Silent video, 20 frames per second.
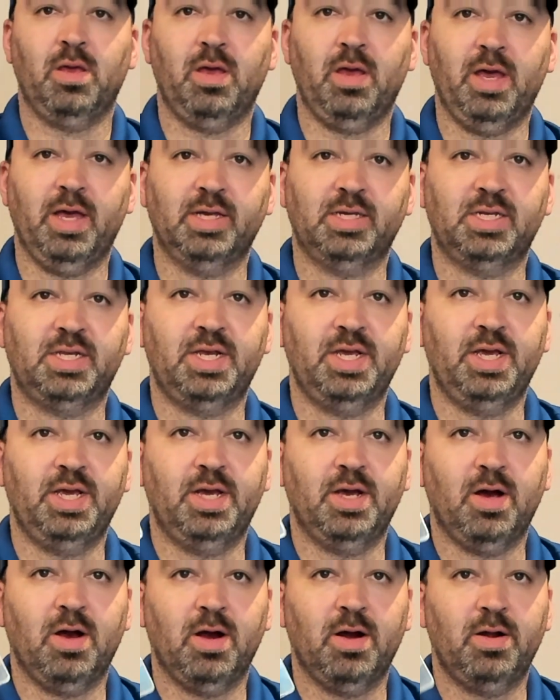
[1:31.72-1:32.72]
SD
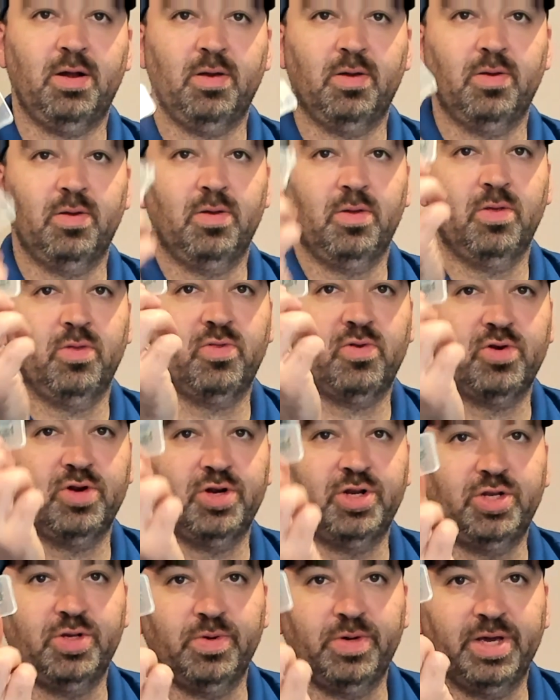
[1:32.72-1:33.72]
card,
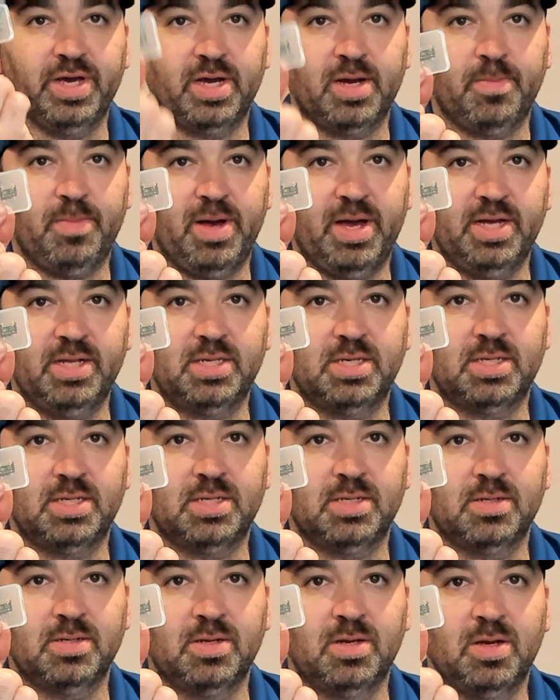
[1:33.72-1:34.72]
32 gigabytes.
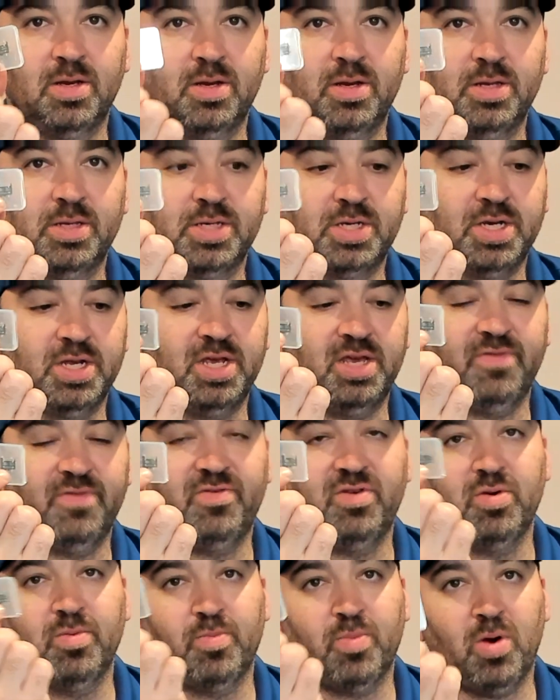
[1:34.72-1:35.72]
It's going to give
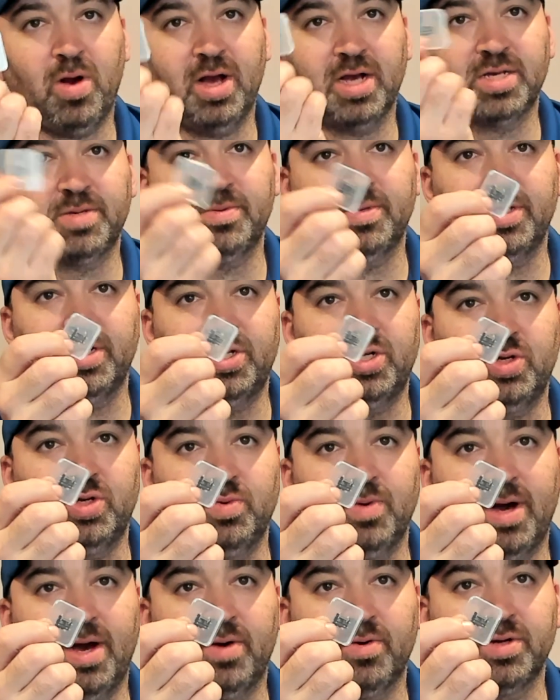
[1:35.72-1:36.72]
you approximately
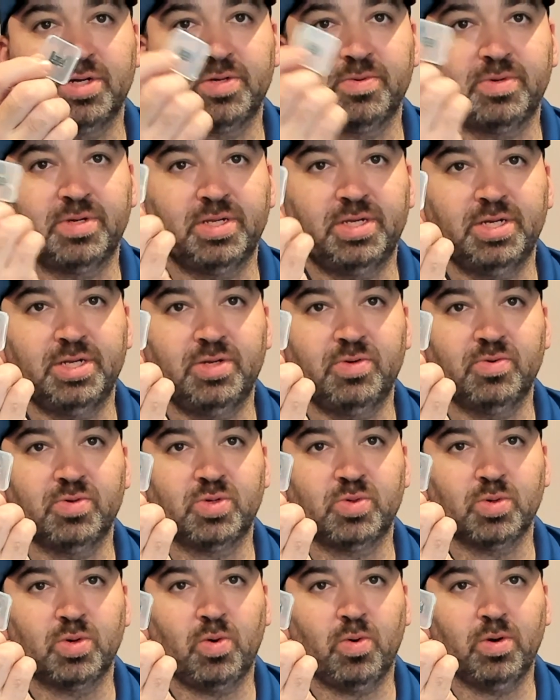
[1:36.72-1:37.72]
2 hours of
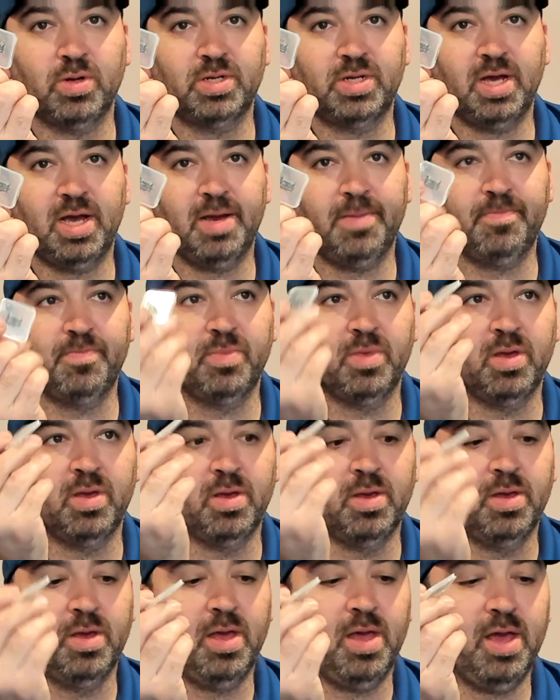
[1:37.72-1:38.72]
continuous record time.
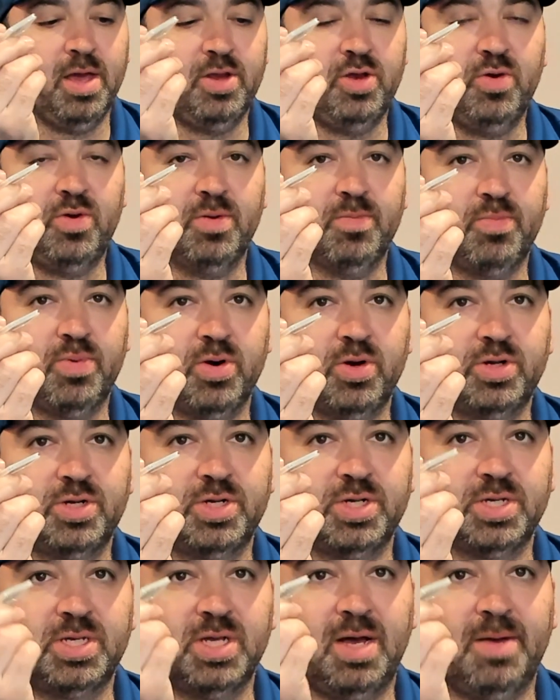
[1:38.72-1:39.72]
And you can
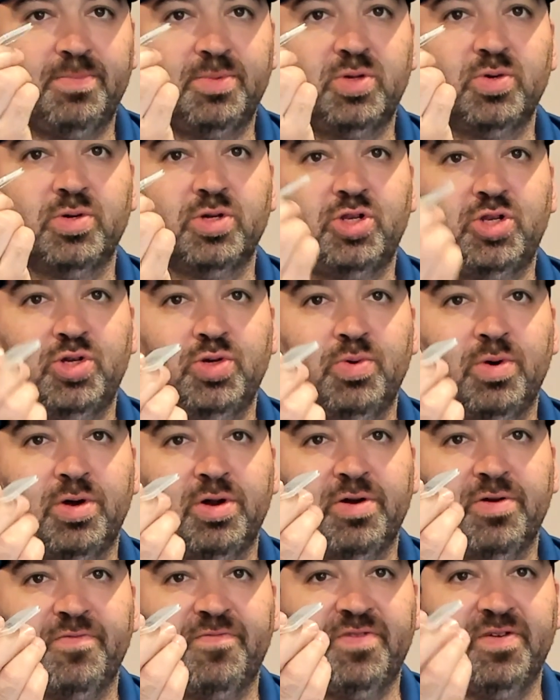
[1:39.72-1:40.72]
purchase up to a
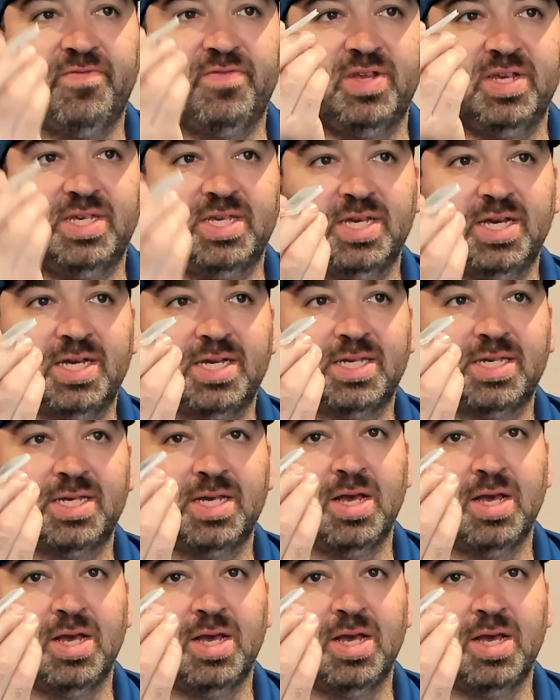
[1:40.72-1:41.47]
256,